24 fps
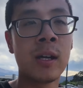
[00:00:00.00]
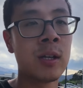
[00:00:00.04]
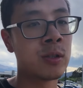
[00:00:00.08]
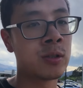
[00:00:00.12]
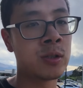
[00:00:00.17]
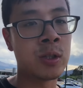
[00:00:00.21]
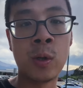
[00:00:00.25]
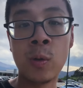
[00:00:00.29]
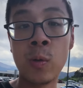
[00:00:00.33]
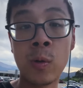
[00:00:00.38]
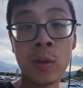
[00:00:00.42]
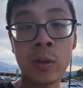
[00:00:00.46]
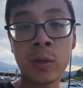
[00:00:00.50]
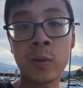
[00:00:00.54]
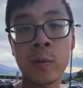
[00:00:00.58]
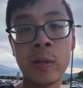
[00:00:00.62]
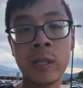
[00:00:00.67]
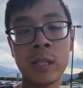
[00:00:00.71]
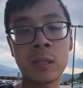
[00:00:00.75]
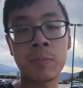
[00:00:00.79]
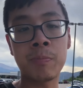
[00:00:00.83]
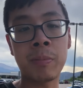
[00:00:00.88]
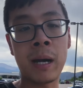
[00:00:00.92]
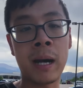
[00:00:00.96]
two or three
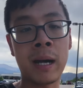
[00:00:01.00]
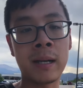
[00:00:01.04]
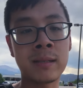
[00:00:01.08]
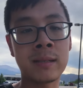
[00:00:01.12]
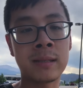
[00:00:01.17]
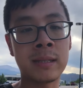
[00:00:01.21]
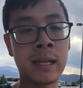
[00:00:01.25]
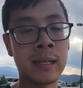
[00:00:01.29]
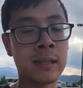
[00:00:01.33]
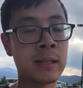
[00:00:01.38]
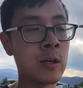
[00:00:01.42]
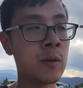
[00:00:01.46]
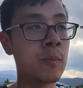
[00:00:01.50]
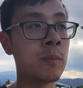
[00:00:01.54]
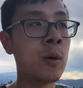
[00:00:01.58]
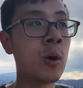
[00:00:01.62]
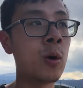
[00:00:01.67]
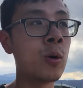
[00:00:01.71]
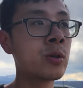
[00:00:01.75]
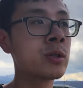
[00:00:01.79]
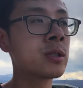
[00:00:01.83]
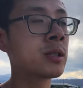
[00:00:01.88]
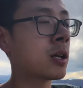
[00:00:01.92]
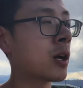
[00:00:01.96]
spots that they're
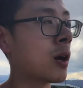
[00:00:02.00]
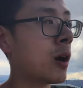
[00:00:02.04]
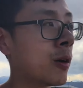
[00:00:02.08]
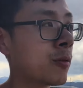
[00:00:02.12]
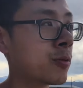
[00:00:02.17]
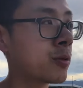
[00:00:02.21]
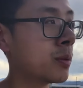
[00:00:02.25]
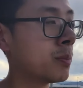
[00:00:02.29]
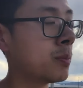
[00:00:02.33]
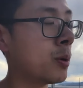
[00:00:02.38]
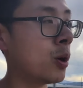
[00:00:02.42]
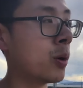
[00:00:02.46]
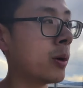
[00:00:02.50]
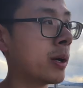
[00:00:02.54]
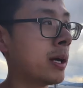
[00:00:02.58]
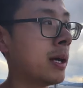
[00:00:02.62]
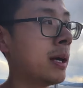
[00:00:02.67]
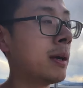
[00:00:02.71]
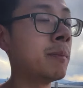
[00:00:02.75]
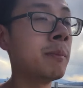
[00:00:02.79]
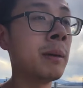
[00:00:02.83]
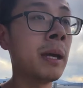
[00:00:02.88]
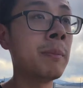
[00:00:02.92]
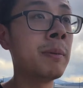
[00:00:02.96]
most comfortable
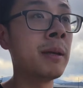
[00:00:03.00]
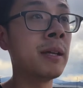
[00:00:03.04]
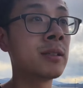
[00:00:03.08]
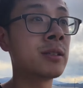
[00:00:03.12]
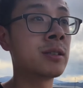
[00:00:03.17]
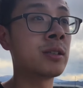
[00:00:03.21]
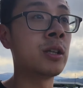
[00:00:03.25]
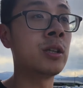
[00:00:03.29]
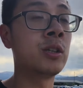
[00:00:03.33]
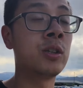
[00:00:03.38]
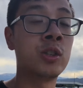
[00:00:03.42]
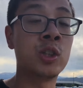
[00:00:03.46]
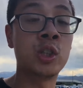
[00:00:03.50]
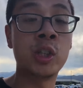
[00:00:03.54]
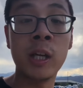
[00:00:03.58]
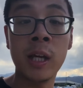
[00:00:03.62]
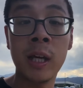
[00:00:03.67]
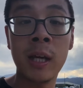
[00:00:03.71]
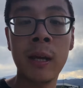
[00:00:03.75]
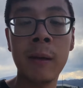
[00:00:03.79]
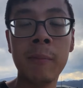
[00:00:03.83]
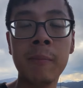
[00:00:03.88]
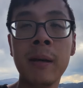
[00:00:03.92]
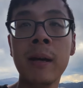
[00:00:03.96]
in. Maybe it's the
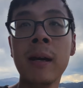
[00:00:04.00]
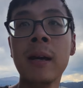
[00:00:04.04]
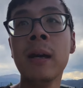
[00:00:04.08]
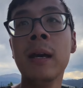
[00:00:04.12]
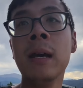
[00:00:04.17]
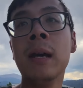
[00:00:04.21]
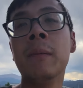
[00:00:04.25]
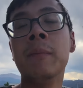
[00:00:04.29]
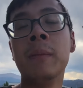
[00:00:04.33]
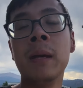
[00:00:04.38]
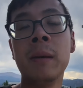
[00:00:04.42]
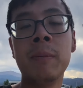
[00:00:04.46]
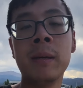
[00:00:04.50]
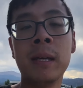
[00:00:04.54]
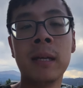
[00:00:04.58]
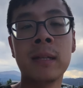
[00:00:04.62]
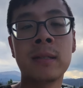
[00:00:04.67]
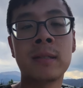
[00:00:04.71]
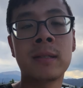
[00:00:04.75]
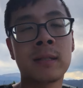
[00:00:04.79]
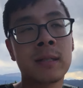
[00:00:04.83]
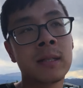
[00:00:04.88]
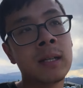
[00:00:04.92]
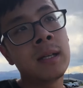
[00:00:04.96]
gym, maybe
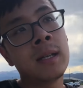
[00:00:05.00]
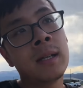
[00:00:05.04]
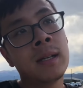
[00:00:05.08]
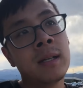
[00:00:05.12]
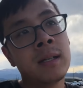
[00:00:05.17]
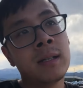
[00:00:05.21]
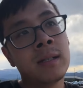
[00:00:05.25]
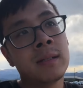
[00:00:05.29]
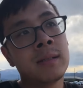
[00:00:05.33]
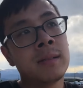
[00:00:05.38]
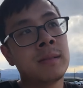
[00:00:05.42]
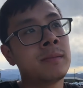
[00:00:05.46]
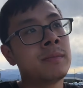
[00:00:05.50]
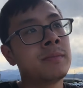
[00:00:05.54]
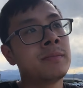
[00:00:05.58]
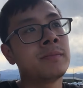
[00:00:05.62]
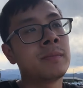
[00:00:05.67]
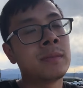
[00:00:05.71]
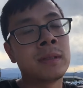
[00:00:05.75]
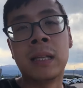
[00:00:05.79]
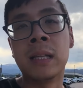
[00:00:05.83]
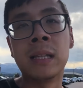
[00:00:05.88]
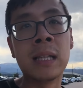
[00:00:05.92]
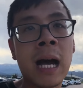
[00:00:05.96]
it's
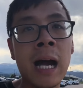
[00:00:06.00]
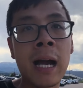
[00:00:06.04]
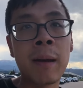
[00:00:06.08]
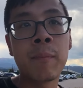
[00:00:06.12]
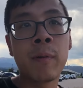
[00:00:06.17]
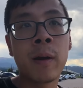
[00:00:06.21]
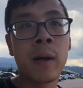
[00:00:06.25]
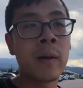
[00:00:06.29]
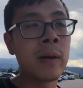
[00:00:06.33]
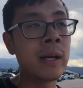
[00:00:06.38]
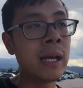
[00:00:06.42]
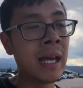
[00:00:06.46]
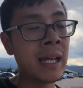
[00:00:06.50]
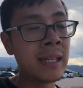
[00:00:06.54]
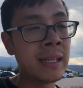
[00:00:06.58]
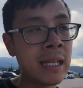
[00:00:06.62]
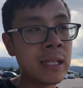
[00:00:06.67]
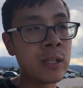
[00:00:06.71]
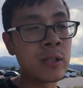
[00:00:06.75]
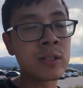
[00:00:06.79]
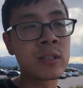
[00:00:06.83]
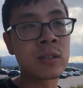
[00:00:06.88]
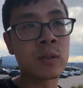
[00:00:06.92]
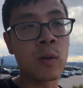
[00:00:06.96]
the library, and they
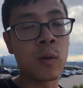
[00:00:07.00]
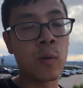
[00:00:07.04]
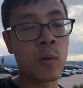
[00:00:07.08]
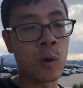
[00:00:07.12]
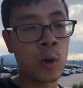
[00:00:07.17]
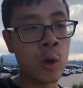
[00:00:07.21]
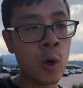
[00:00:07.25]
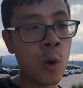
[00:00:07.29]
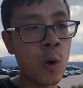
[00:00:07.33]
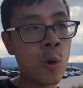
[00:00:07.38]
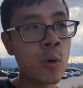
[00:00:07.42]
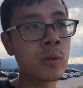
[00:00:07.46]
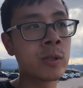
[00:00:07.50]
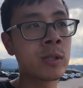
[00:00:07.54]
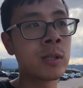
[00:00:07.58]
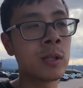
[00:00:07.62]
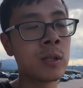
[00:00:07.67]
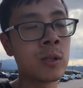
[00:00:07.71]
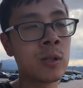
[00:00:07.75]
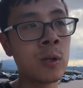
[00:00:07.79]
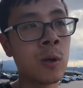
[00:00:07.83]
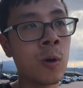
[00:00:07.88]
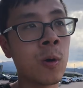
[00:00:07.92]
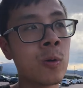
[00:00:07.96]
just go to
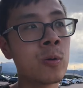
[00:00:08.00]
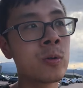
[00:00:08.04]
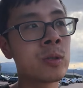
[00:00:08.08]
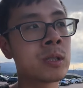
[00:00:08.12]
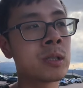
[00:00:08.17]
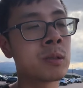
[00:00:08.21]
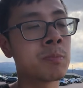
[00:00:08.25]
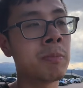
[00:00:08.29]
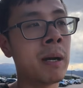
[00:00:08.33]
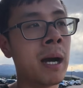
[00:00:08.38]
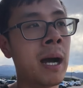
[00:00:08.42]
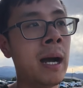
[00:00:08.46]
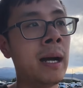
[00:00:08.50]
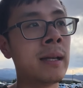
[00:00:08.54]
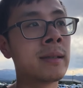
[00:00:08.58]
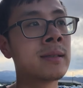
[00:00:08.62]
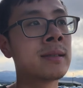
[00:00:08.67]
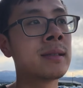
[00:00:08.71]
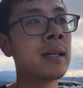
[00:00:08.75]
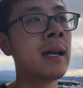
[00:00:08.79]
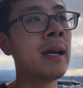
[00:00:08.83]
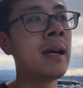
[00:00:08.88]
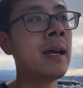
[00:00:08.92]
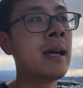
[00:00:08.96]
those
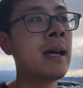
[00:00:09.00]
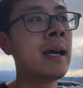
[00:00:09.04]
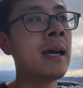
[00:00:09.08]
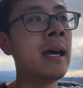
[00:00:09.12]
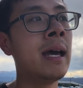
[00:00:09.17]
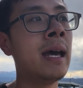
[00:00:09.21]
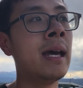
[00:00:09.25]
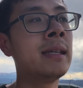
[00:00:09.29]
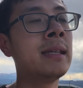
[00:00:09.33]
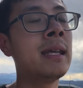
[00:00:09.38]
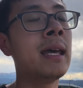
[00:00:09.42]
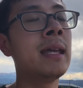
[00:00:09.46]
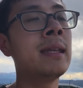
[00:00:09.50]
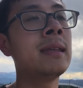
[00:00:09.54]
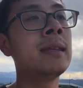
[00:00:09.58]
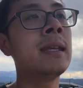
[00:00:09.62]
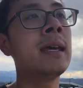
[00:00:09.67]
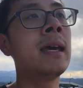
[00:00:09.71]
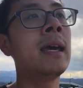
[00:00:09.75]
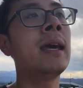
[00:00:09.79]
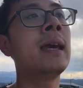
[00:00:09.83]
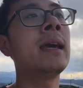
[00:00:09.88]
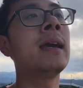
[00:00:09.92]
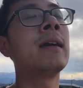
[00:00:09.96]
spots, and then
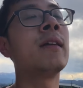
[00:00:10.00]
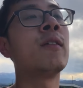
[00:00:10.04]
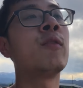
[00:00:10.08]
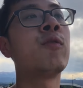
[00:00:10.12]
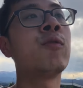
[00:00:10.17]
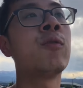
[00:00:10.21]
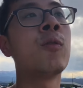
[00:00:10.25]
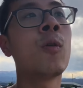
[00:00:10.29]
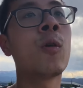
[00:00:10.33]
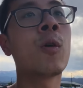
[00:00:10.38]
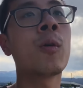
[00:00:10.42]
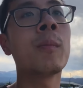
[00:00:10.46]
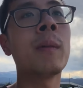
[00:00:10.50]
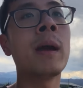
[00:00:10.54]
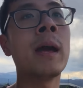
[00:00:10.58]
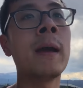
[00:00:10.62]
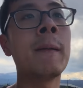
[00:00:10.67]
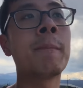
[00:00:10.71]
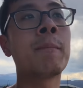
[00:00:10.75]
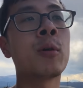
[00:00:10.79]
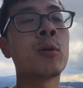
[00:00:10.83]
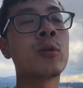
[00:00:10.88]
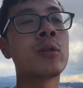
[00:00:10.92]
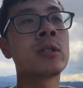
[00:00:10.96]
they form a
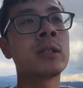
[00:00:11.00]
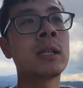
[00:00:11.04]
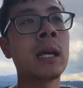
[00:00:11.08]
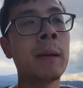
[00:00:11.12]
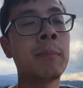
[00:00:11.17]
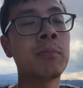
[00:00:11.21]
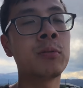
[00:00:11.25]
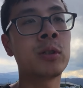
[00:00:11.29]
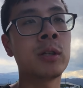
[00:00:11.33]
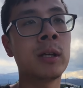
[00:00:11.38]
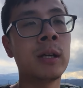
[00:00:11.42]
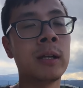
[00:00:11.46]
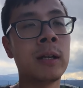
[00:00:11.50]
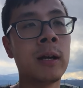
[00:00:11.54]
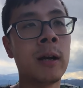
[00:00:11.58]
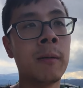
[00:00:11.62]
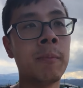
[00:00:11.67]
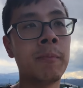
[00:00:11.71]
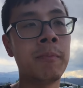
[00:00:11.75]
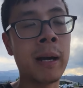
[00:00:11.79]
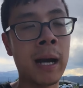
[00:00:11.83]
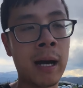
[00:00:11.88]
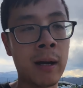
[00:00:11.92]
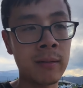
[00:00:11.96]
perception
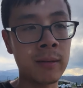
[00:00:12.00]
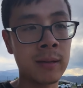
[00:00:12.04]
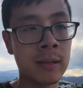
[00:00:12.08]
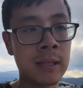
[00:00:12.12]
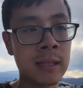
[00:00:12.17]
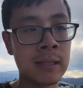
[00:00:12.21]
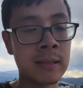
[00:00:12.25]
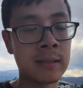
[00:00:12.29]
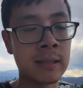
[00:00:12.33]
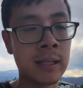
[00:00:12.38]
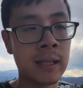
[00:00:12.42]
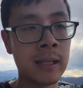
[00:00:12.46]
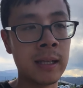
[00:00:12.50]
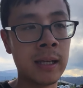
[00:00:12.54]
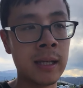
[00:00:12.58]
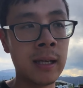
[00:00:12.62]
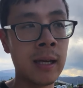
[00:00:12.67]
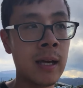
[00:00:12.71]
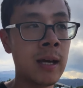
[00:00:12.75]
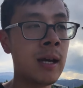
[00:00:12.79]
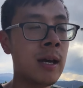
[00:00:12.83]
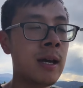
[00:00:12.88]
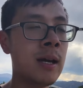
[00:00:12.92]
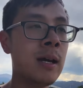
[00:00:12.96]
about the city,
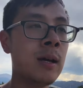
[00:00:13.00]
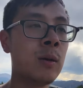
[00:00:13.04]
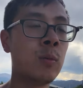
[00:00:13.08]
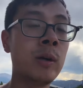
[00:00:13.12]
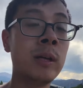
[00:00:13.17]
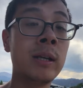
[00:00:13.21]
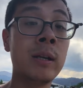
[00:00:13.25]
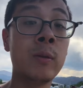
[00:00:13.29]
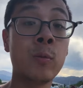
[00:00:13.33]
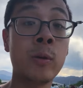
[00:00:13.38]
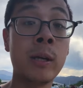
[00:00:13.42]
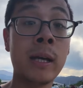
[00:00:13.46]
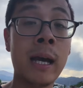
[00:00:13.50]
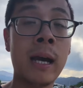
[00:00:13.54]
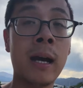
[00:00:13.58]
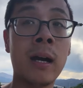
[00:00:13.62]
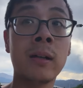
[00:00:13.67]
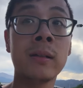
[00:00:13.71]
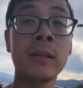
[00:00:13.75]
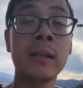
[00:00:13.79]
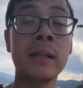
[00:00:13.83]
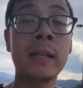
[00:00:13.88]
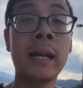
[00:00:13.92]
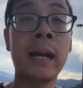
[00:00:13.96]
when in
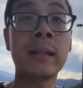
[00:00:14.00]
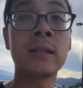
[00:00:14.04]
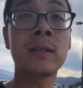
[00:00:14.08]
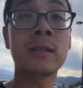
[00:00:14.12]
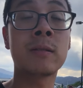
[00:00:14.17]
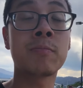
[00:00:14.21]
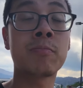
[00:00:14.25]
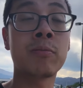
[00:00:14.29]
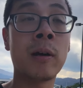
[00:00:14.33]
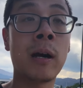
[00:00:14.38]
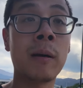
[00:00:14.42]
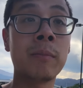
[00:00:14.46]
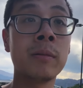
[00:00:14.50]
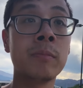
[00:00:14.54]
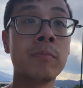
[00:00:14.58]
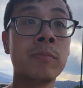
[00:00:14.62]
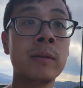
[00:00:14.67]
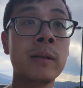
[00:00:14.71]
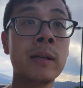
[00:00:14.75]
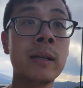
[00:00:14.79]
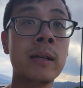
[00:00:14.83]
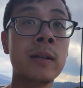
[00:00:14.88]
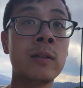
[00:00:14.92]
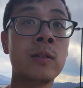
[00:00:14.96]
reality that's
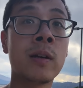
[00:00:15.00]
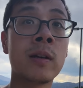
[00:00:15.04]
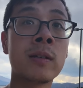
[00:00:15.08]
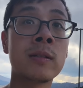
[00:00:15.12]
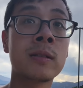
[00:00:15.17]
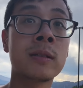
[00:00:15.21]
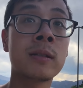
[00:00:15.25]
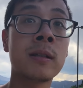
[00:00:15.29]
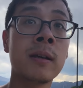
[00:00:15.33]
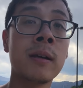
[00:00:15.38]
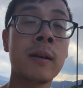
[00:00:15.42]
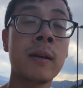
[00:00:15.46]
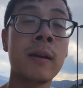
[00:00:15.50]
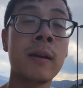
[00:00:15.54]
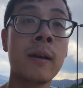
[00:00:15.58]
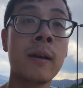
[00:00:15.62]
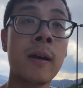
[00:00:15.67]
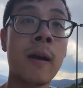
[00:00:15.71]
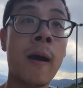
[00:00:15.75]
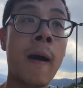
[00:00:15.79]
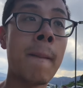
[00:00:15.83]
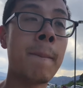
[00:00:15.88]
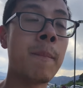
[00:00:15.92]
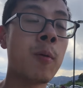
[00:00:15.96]
probably just
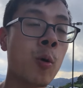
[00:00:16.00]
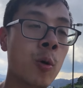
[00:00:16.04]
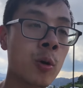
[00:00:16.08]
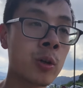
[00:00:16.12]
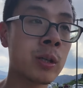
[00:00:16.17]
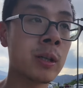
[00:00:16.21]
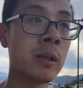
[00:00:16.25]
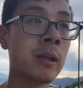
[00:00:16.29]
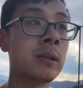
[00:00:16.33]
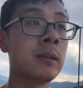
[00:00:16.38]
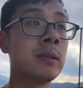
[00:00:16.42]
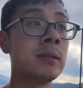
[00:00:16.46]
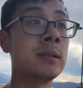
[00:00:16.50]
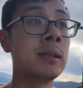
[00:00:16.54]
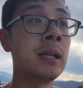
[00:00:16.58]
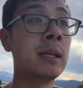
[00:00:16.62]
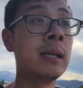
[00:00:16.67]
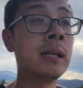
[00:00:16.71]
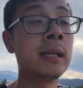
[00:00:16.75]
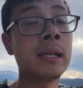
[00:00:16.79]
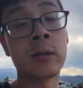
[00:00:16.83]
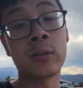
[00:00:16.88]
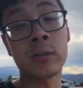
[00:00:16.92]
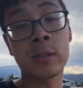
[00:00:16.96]
a portion of the
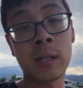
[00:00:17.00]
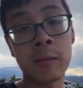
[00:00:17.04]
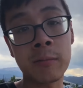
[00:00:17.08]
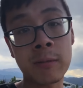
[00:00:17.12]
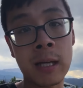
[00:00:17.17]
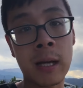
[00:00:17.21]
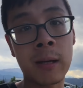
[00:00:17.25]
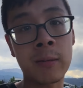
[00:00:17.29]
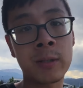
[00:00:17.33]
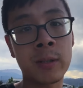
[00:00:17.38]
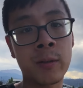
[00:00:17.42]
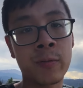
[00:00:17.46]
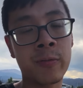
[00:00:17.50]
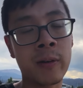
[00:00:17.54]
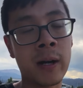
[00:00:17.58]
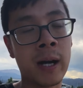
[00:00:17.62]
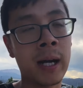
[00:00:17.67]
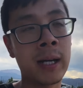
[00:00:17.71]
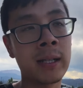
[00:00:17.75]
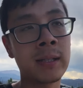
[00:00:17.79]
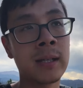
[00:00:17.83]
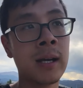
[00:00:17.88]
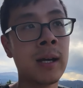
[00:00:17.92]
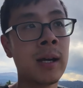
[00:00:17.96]
city. Now sometimes you'll
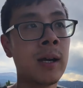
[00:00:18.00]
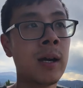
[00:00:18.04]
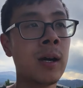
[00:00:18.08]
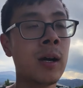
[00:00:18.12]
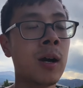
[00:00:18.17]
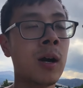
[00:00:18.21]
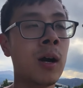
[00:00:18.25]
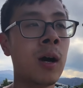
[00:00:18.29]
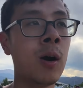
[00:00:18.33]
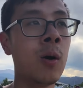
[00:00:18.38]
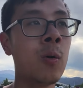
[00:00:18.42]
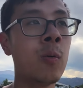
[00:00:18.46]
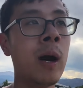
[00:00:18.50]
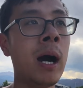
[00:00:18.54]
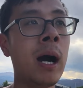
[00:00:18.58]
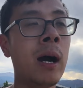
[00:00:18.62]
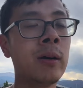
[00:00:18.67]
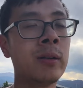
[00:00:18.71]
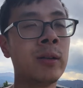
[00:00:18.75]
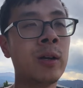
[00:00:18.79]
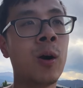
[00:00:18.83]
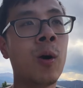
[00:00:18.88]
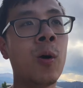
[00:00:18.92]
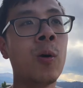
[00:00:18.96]
find, oh
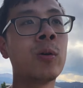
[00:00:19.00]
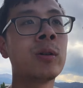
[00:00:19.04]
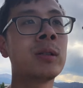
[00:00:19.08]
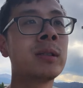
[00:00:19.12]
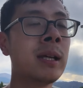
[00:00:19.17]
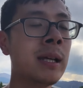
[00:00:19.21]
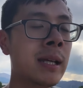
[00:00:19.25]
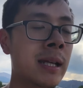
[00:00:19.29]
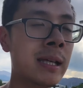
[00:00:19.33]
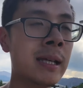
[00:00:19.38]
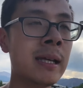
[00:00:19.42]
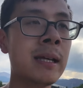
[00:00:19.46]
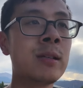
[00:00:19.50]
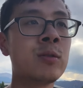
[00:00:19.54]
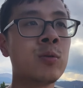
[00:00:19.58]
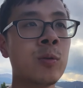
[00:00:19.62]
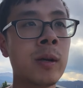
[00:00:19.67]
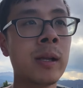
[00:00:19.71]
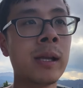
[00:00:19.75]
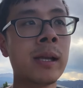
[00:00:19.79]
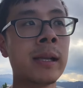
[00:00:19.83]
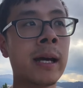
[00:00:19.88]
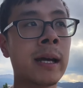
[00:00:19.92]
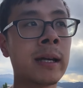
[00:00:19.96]
wow, the whole city is
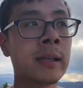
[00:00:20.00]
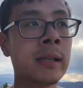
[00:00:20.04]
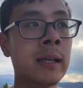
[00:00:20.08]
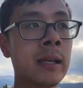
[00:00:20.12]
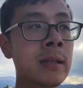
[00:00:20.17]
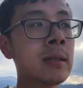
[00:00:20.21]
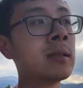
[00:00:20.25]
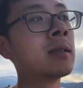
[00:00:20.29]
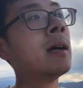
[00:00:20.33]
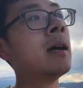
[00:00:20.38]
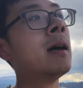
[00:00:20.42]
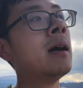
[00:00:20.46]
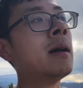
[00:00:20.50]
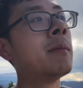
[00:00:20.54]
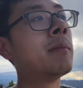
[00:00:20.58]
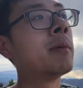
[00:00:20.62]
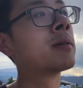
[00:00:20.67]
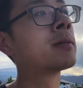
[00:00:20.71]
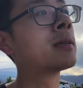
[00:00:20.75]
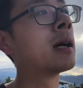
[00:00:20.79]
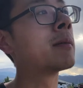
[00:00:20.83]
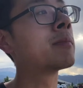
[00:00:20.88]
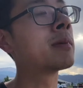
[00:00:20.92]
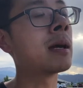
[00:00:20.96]
really like this.
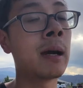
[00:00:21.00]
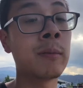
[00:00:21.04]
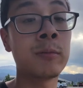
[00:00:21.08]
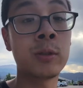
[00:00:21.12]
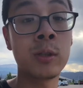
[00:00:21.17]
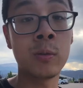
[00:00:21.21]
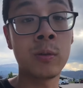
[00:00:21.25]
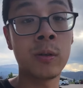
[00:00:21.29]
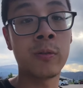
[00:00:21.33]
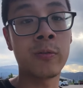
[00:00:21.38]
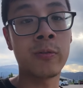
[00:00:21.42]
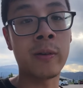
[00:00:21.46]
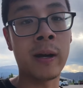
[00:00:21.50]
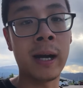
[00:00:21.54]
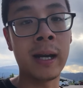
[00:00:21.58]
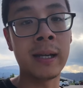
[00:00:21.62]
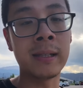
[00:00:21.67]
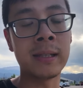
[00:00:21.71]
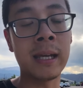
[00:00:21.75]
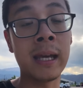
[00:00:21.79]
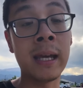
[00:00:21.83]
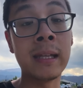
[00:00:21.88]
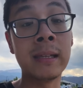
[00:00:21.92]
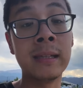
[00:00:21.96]
But sometimes you will
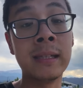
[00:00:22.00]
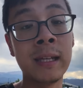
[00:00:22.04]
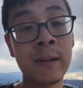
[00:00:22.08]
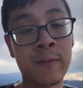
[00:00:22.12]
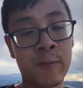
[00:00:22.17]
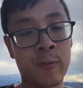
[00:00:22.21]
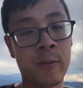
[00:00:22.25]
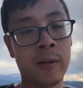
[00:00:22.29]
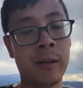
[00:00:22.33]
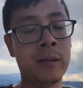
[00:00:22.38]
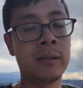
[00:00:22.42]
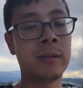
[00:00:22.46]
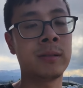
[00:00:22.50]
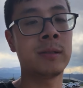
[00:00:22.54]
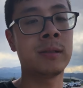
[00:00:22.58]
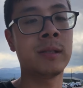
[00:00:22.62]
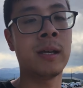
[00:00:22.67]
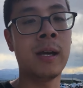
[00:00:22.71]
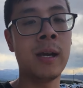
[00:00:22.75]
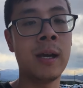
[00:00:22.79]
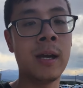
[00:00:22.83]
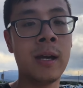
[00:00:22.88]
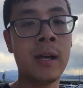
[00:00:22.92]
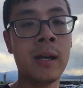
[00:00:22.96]
find a difference.
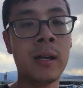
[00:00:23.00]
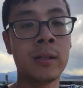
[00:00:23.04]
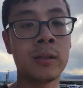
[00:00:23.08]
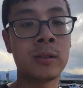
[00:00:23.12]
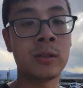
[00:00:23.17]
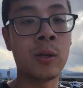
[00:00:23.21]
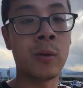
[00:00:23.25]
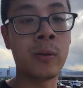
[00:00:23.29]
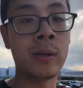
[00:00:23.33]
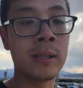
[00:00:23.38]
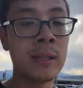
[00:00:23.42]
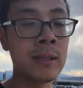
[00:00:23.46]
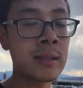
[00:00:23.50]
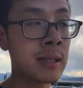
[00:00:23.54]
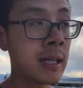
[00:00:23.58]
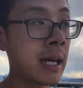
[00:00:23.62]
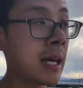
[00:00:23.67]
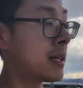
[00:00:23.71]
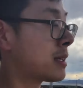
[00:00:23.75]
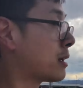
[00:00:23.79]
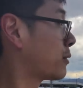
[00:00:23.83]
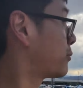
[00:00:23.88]
So in this case,